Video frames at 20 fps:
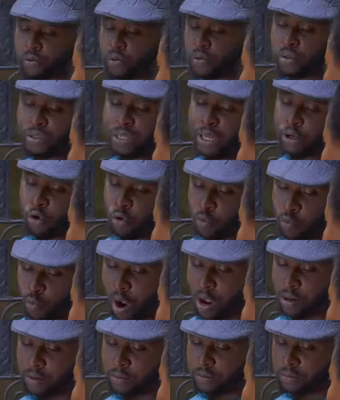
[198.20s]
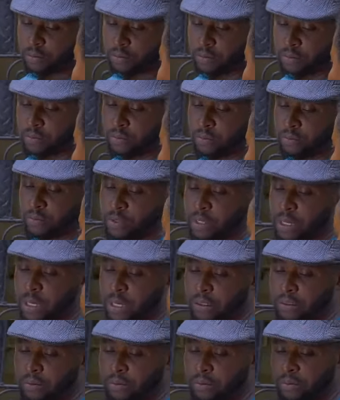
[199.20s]
You're not an okwa.
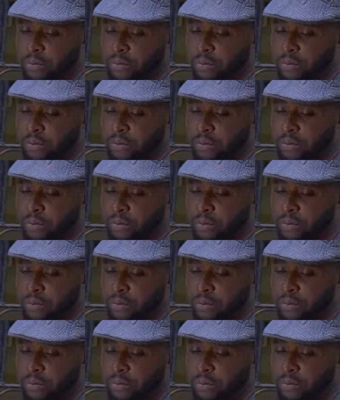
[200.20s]
Eh?